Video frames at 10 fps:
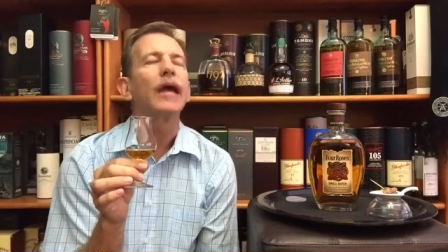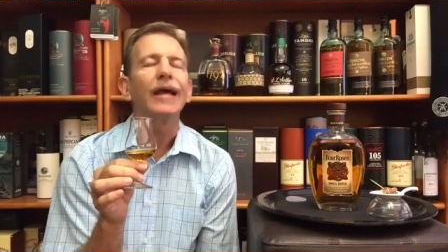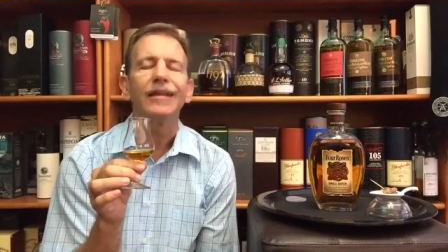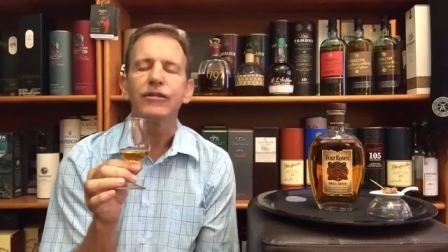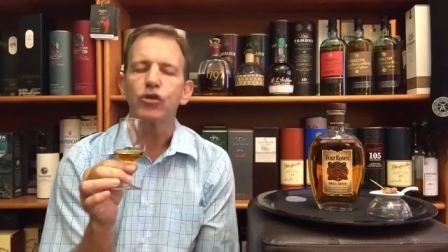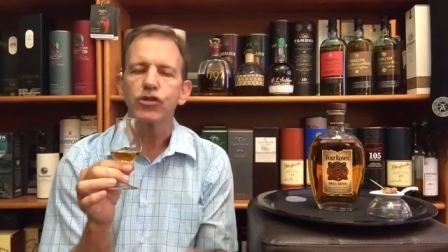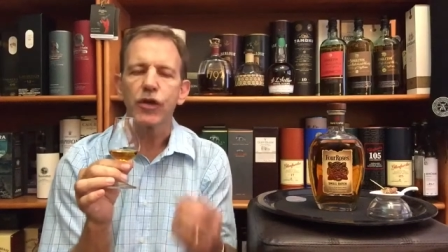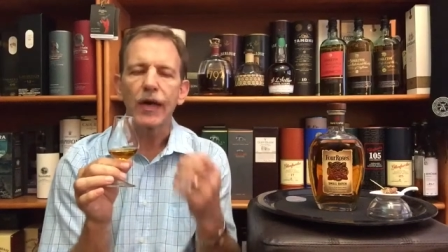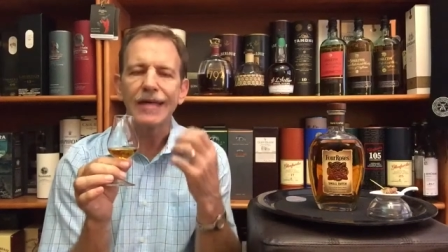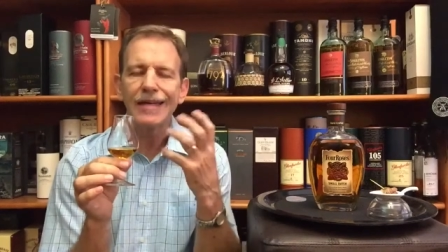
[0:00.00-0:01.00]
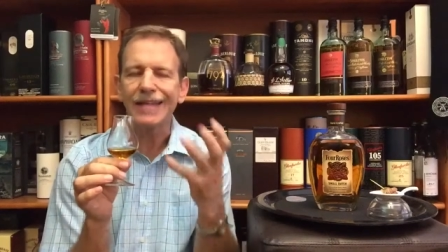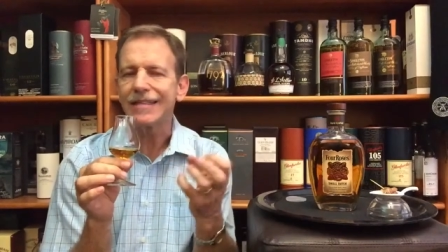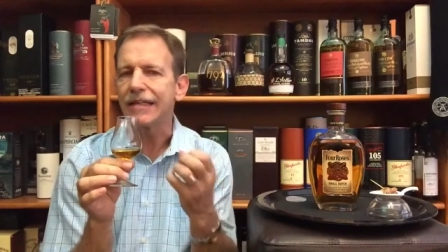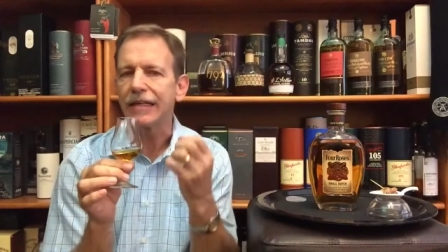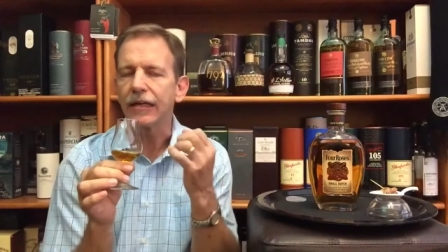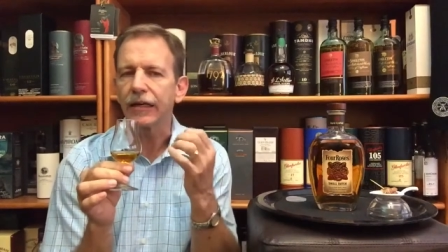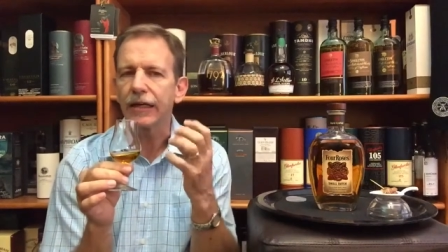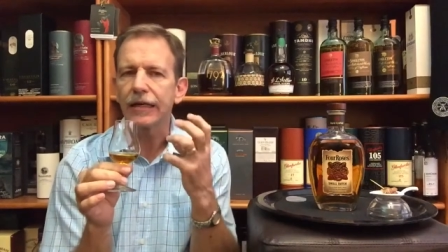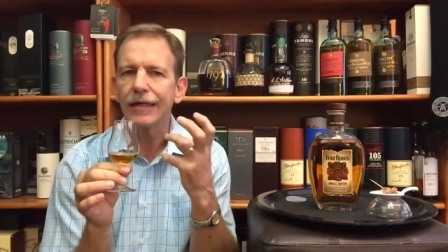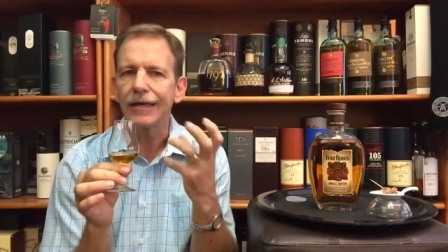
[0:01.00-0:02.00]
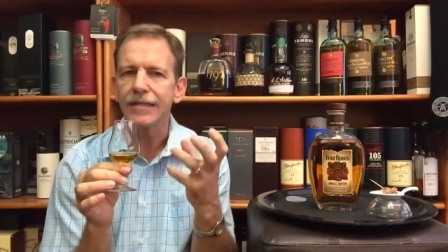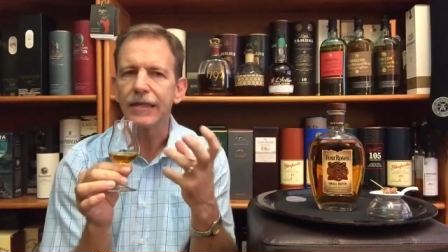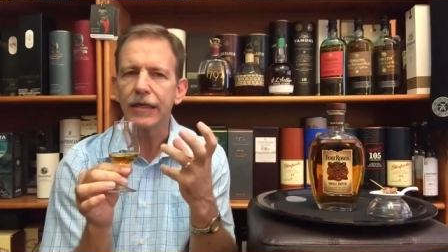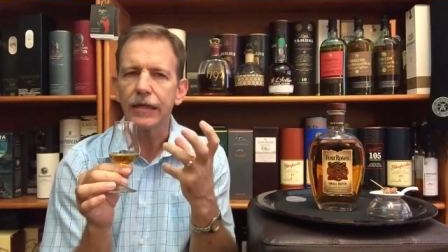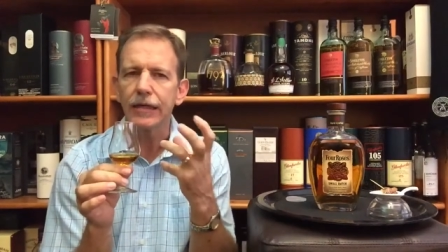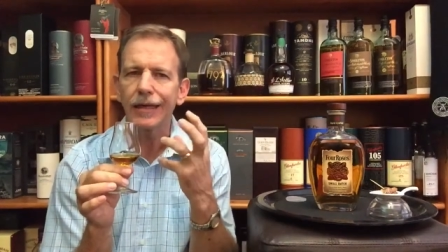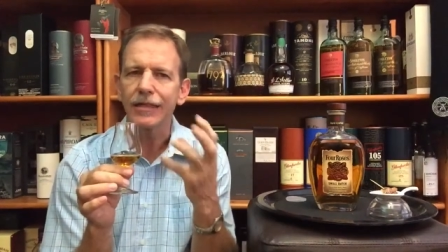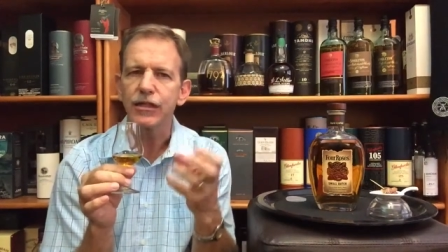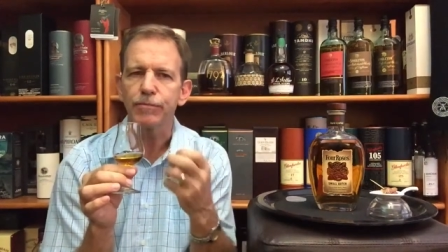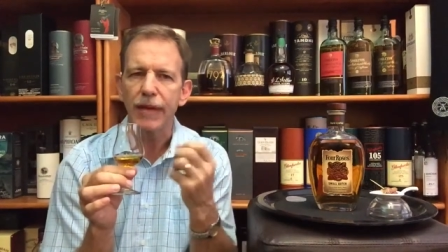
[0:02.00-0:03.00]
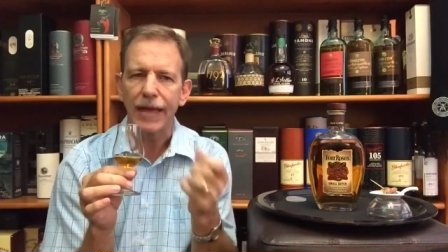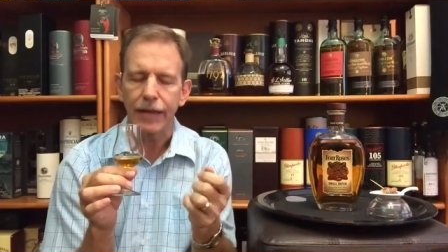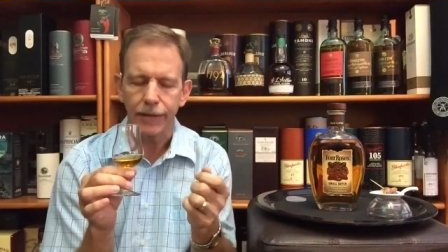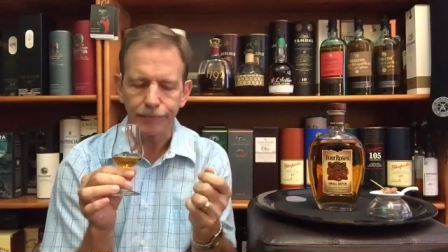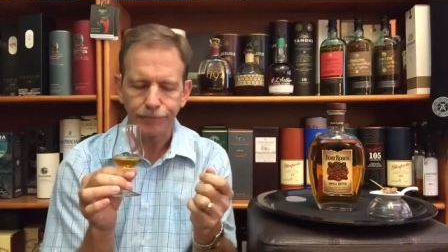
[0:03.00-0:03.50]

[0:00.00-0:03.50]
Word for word: and there's also a nutty, like a nutty nutmeg